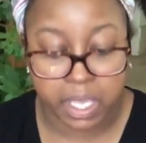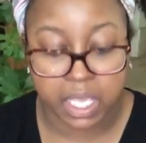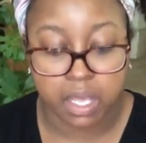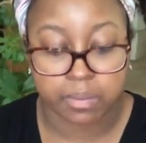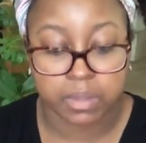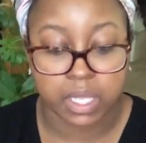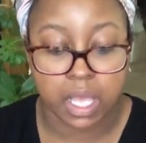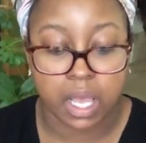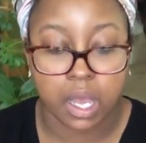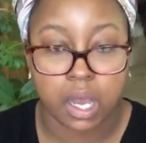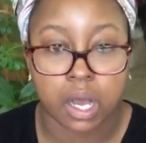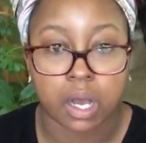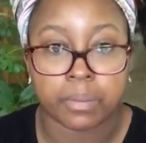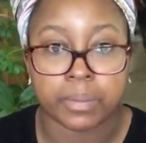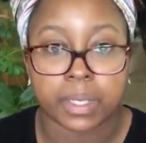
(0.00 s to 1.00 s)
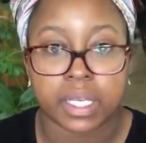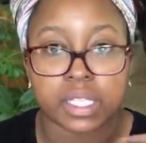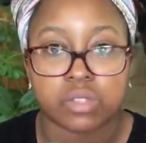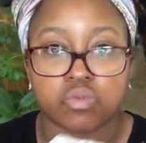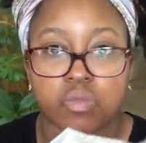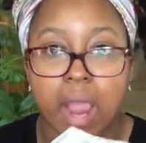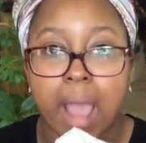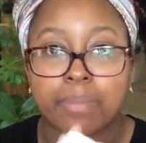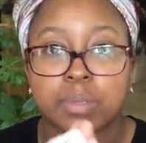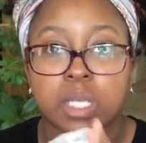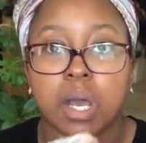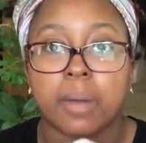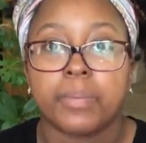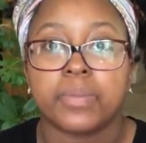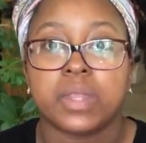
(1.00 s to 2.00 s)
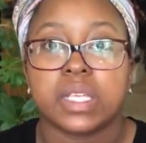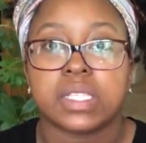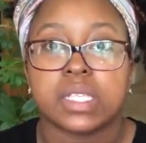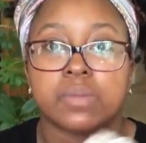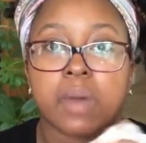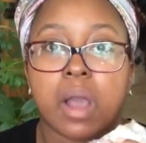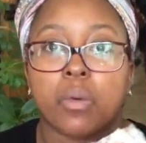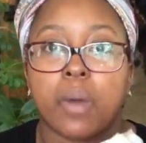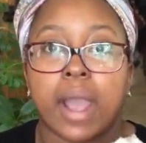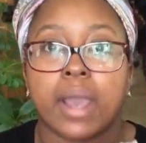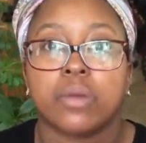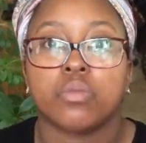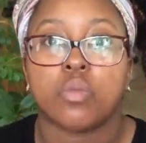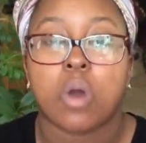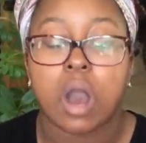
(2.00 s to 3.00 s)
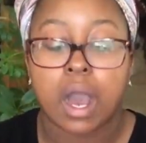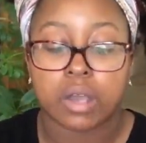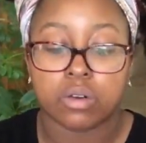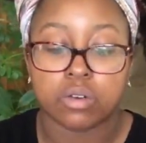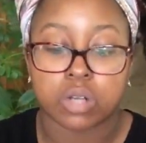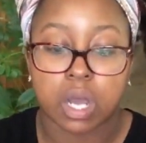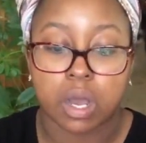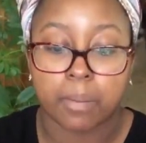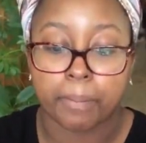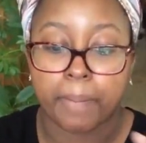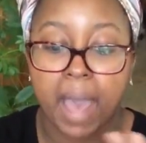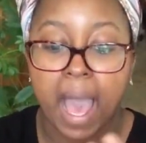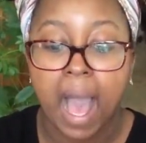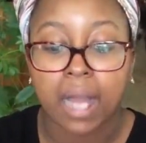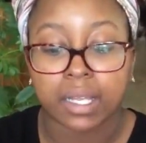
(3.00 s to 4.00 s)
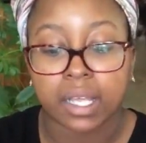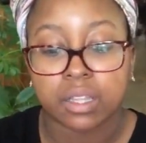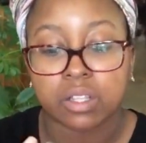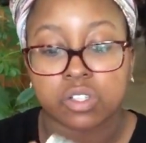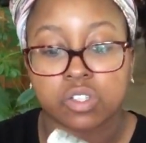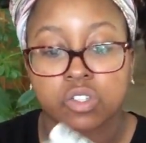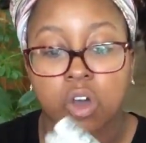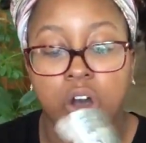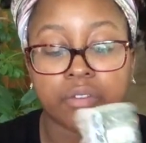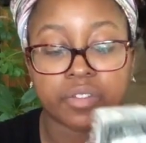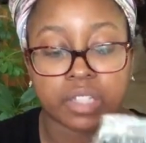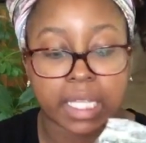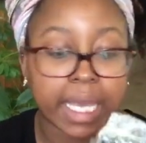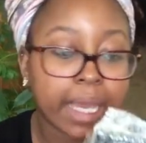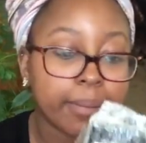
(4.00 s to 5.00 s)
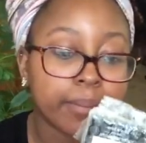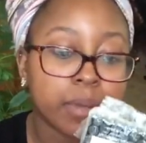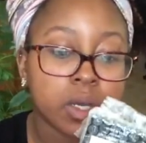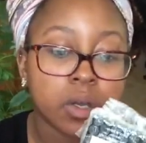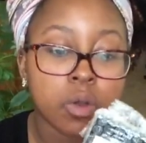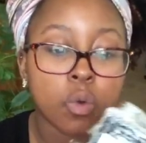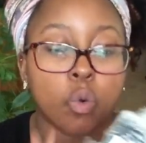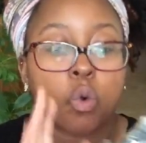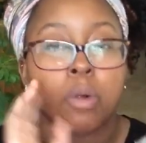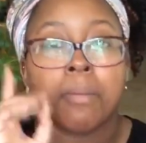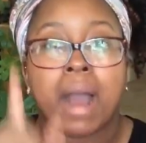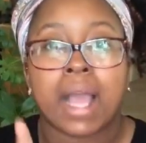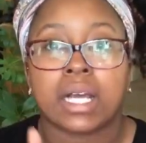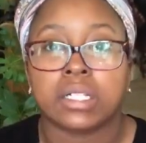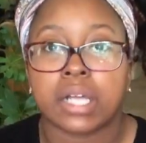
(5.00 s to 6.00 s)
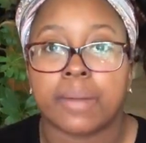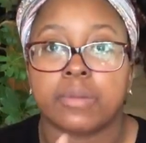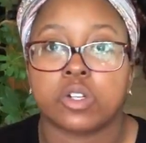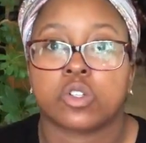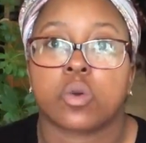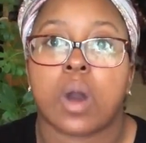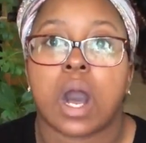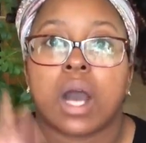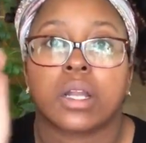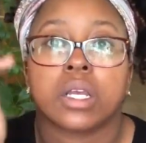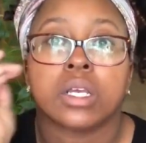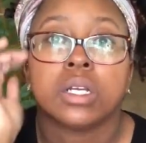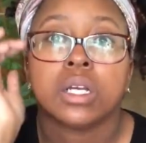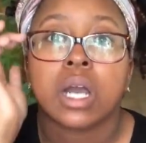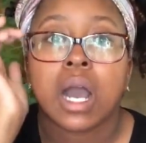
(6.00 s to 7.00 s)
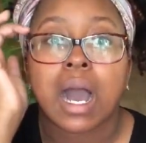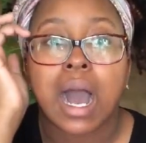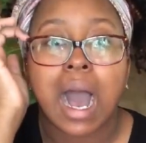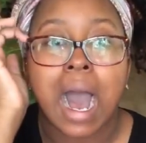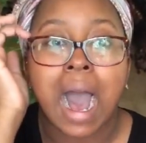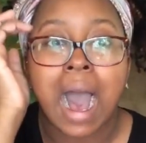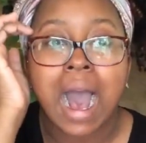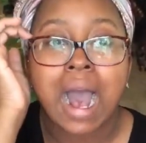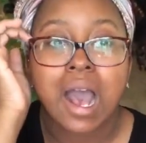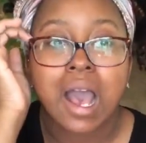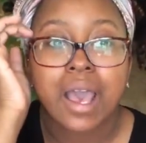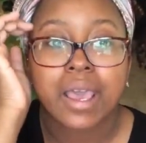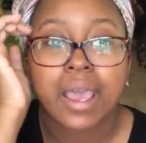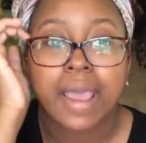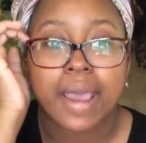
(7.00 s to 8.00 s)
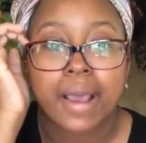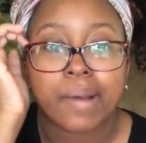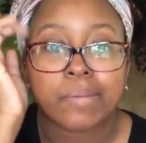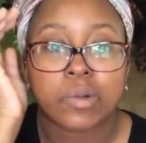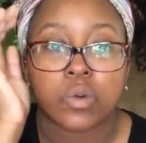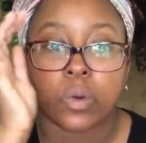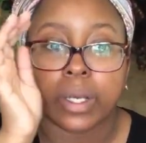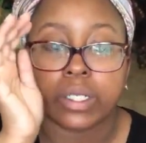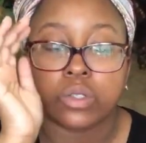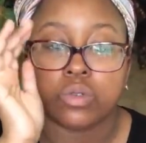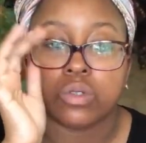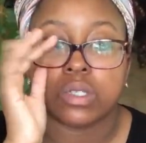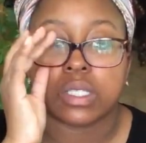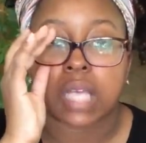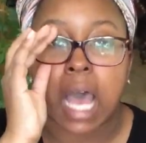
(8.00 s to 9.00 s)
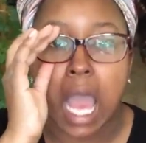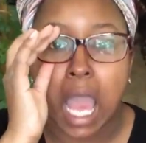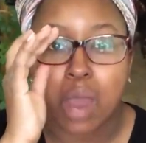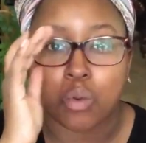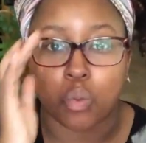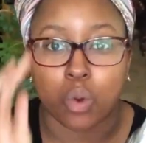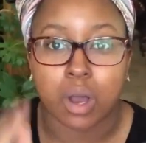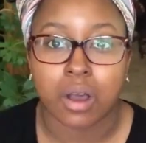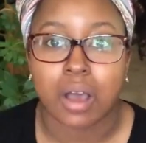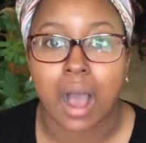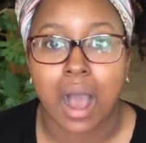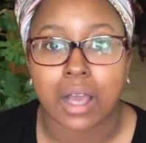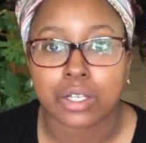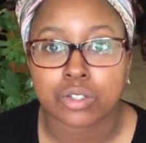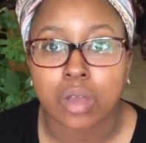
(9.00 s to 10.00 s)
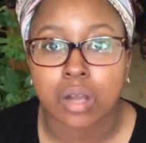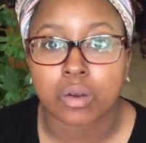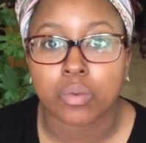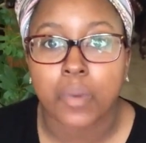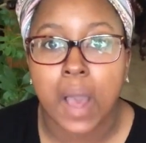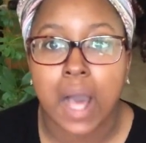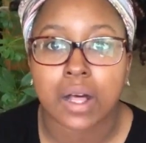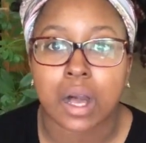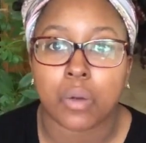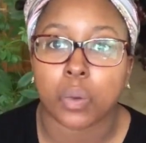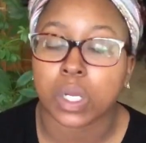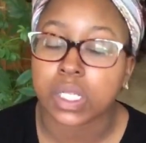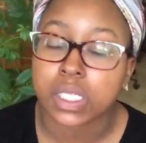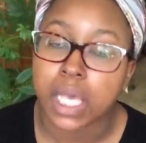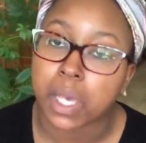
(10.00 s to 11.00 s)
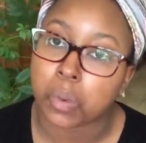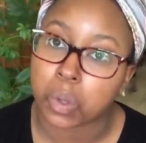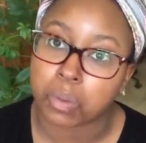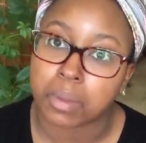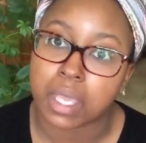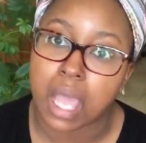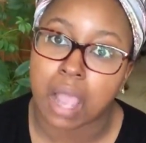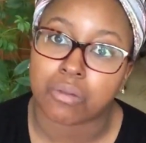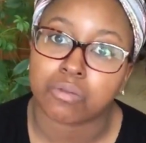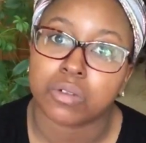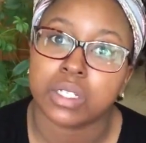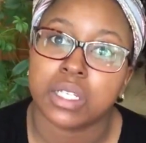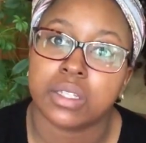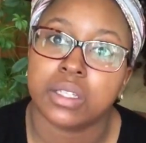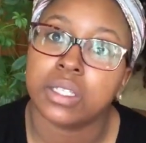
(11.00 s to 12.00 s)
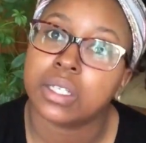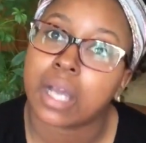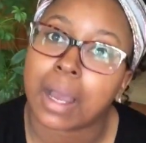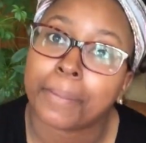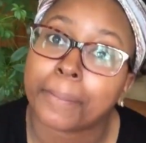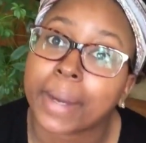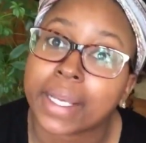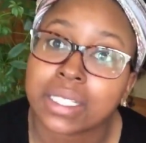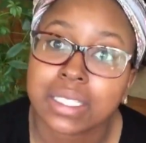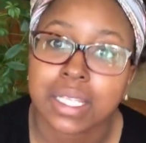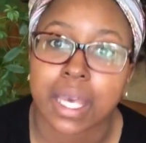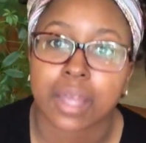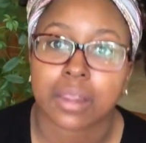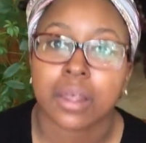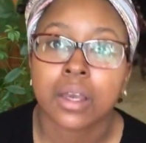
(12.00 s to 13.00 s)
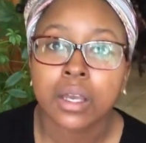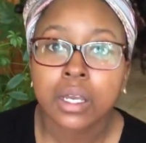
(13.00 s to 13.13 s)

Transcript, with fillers: makeup um, is wrapped up. This is my Wet n Wild um, palette, the Soft Glam, or my Glamour Squad. I am going to decide what eyeshadow palette I want to take with me. I really think I might take